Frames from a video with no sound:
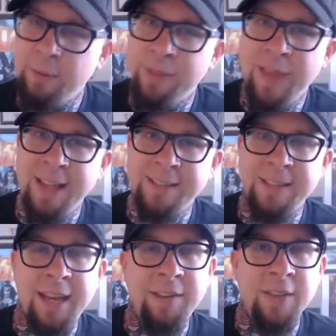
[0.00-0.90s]
With that
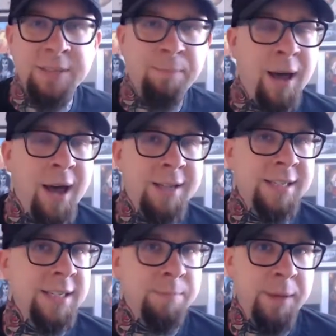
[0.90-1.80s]
said, this
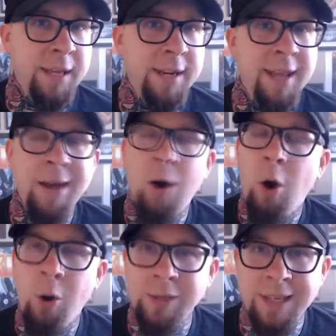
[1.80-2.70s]
box has been
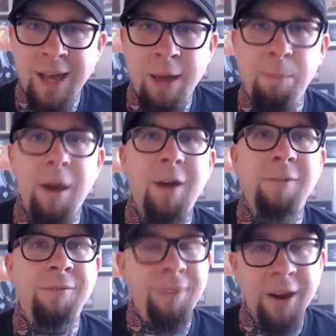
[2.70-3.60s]
holding up
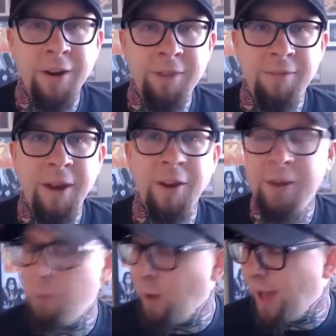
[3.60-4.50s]
very,
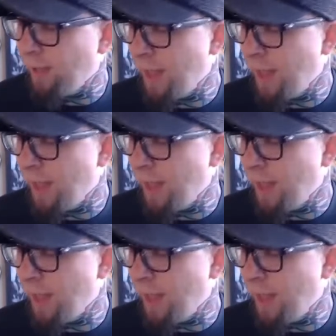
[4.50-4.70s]
very well.